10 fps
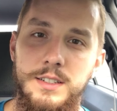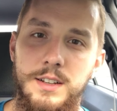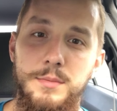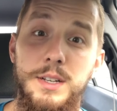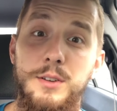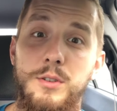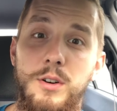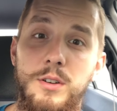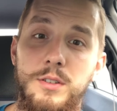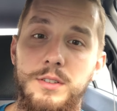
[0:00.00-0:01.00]
and being
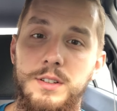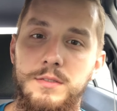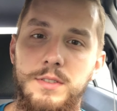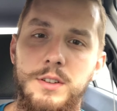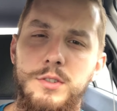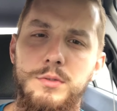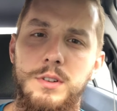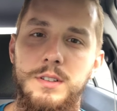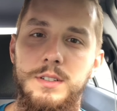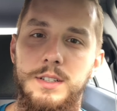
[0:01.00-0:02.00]
called and felt
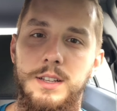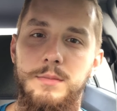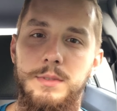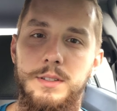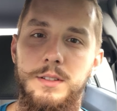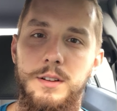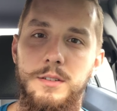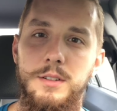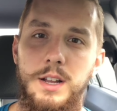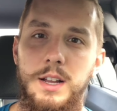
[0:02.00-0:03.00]
drawn to them as
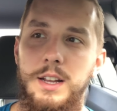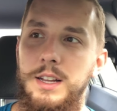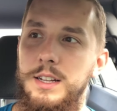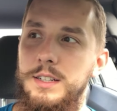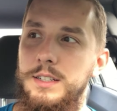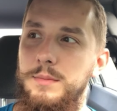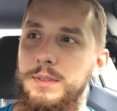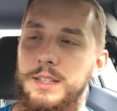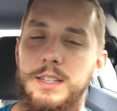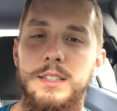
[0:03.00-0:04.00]
though it is
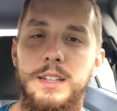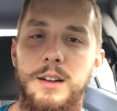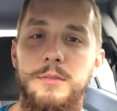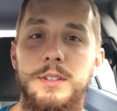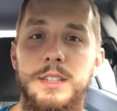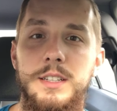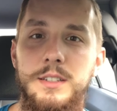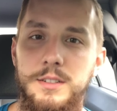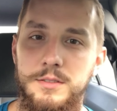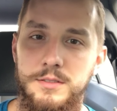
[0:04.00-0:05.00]
something that is not within
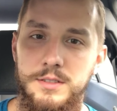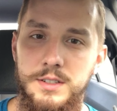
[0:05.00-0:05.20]
you,